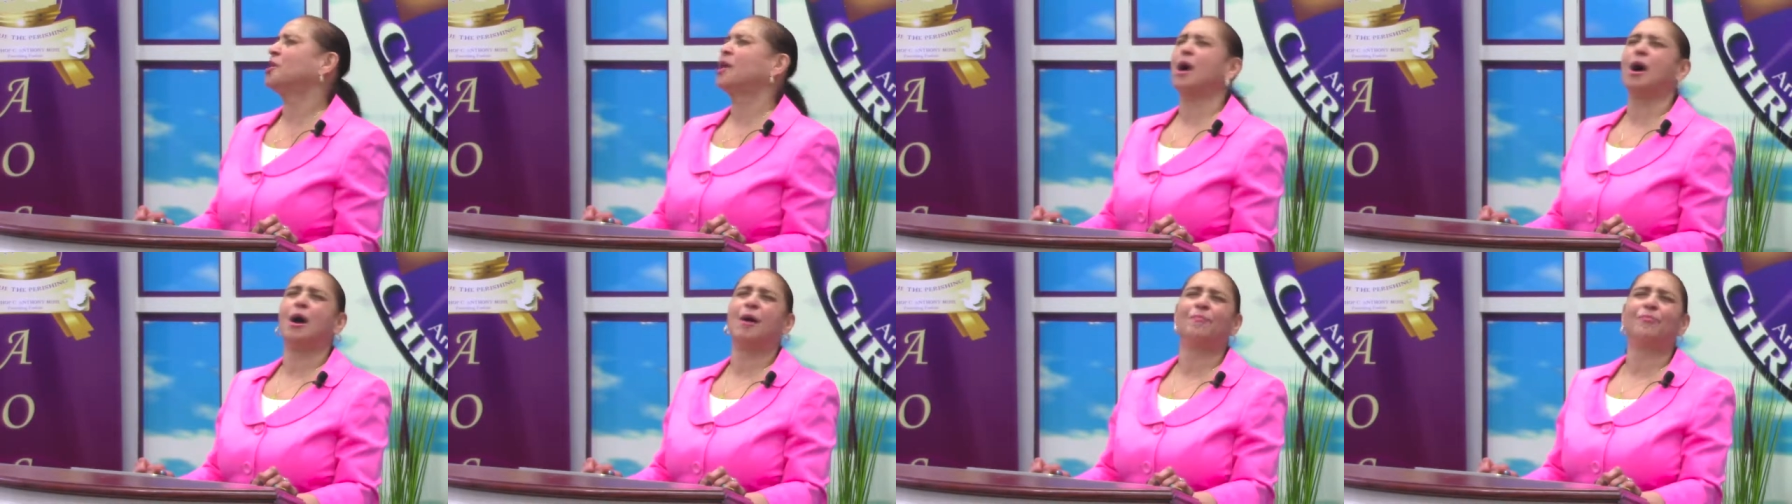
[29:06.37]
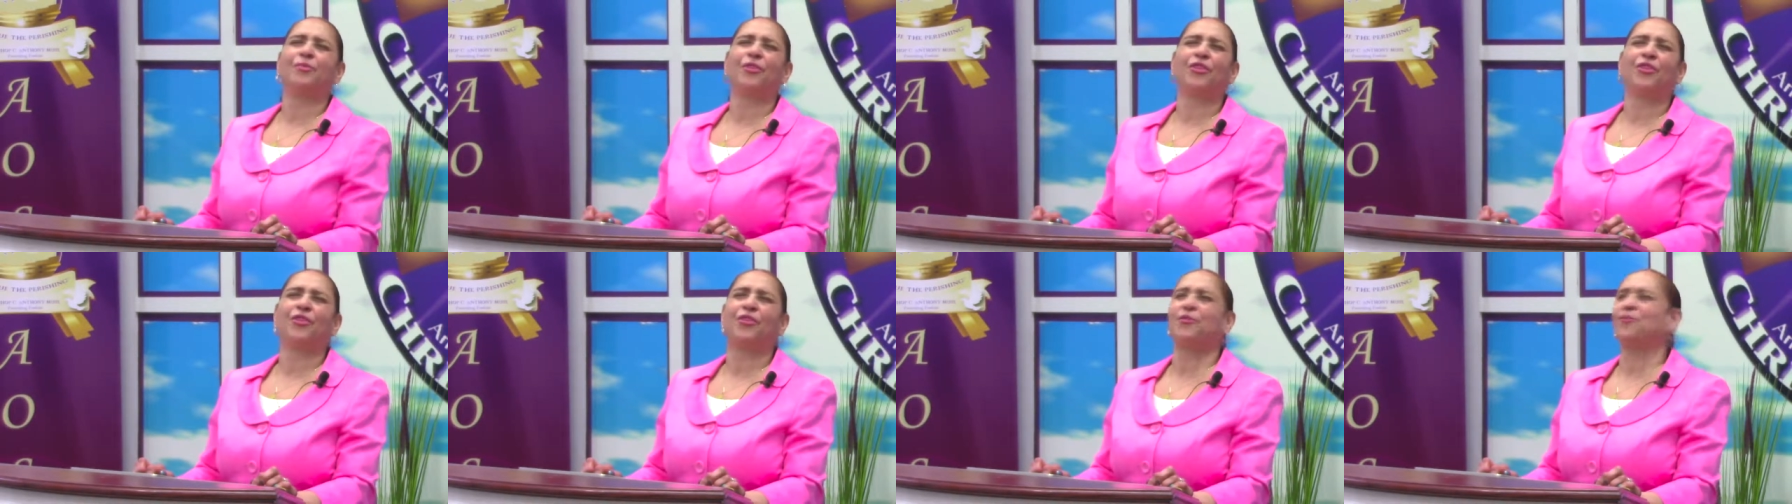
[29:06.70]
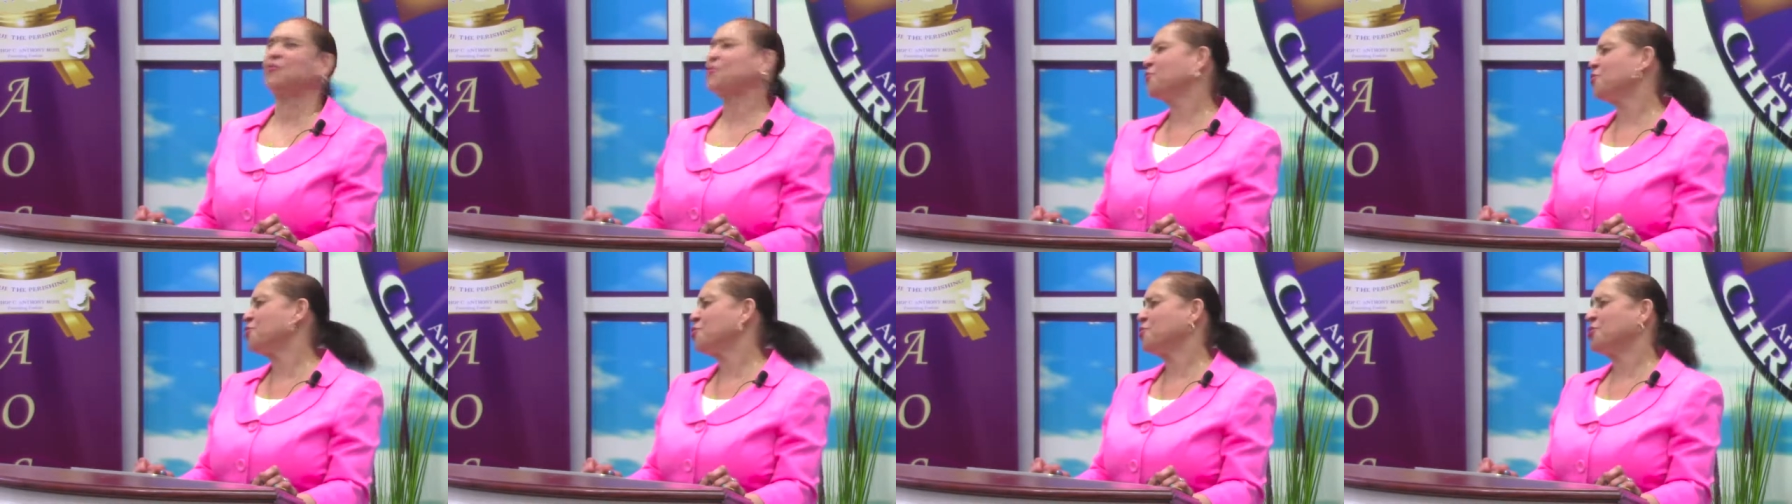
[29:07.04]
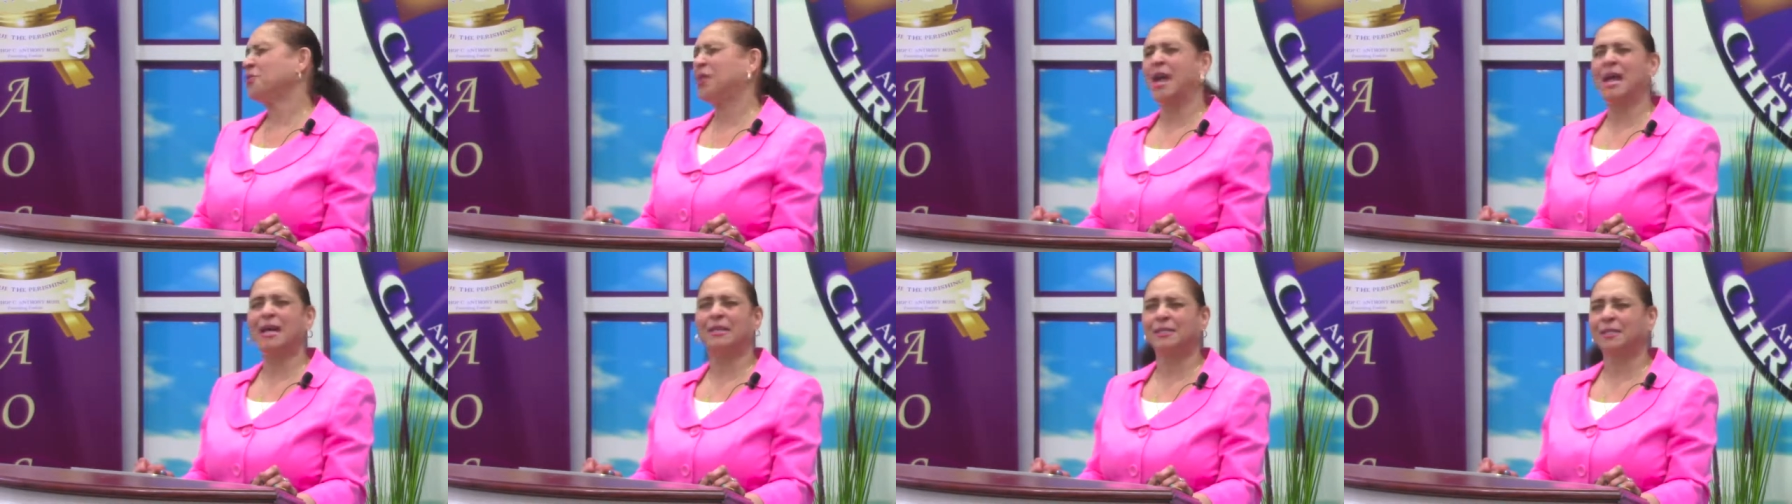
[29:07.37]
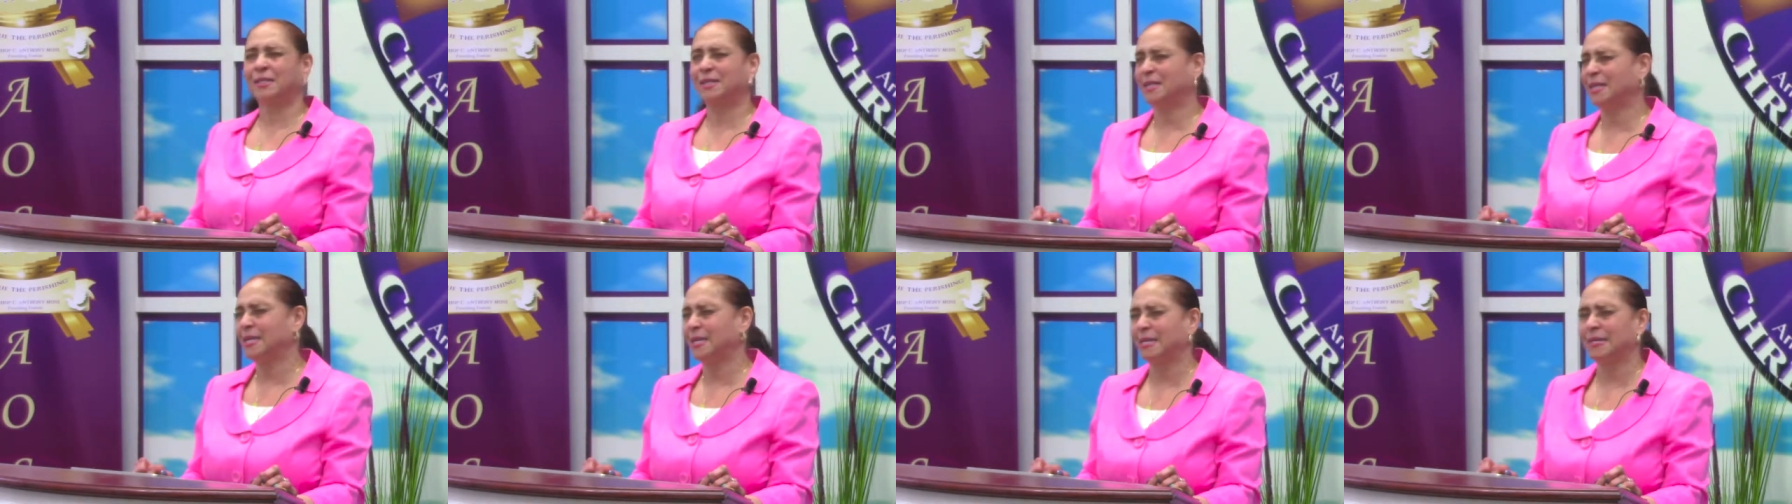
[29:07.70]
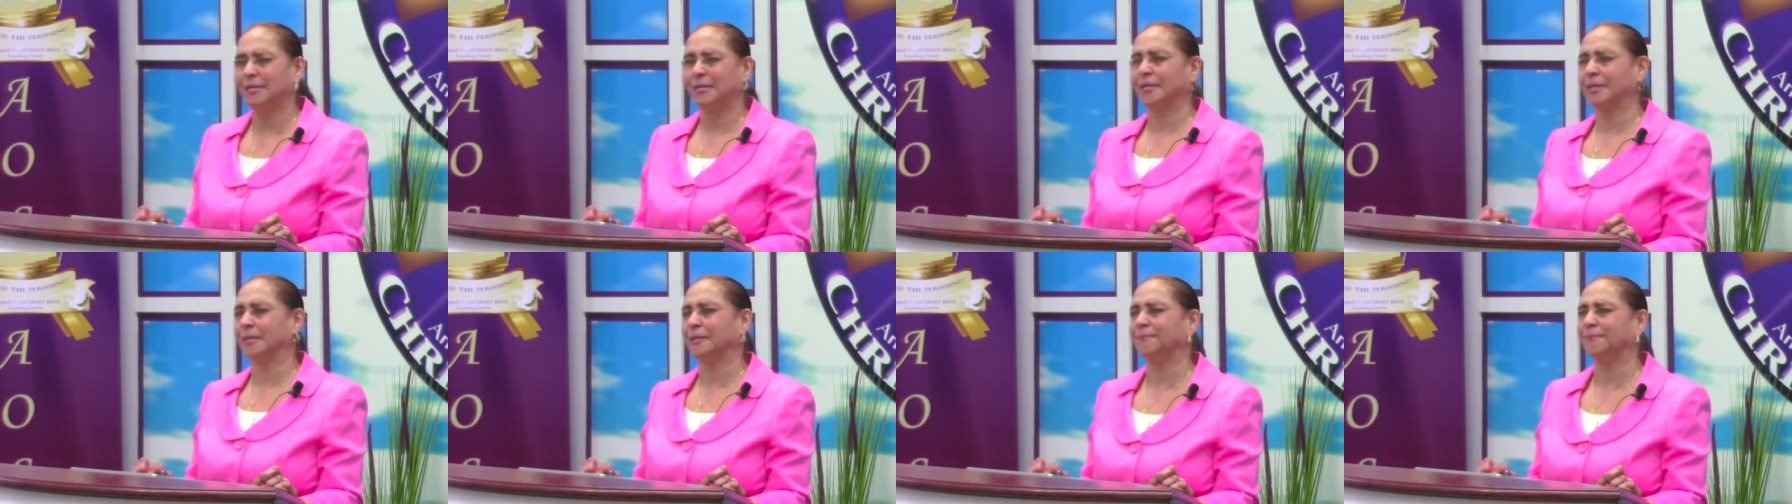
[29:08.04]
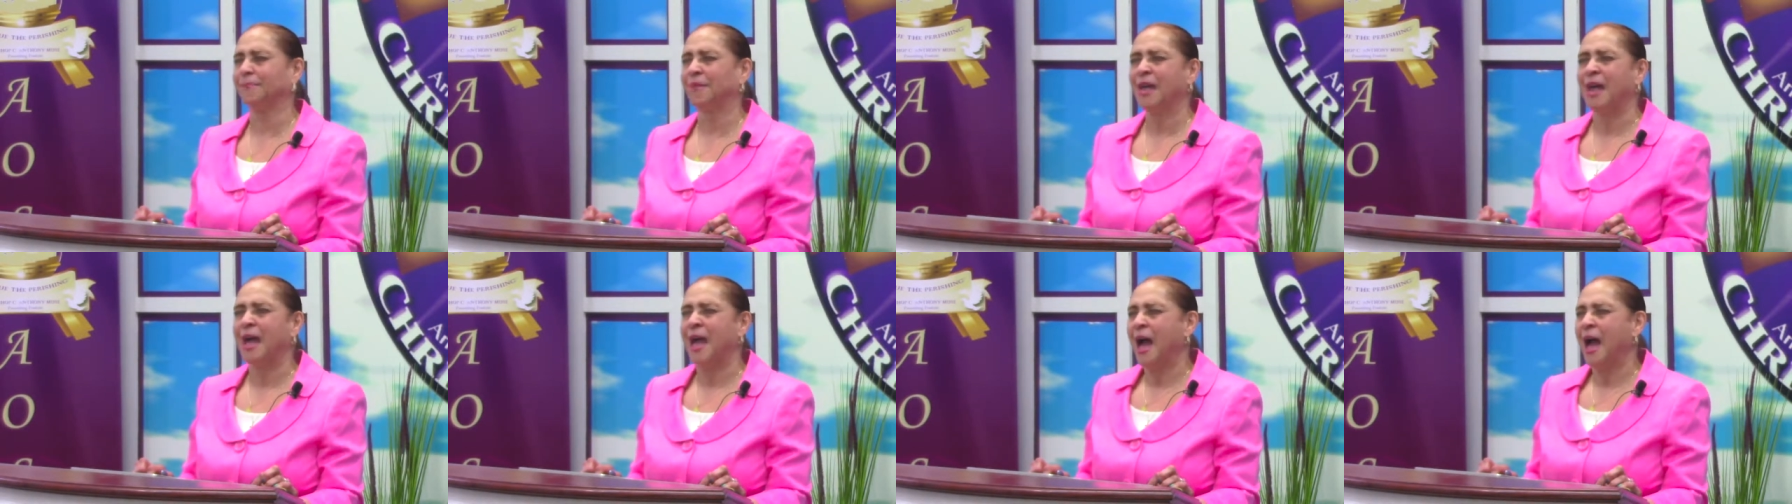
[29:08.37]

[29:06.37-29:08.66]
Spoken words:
come through that season,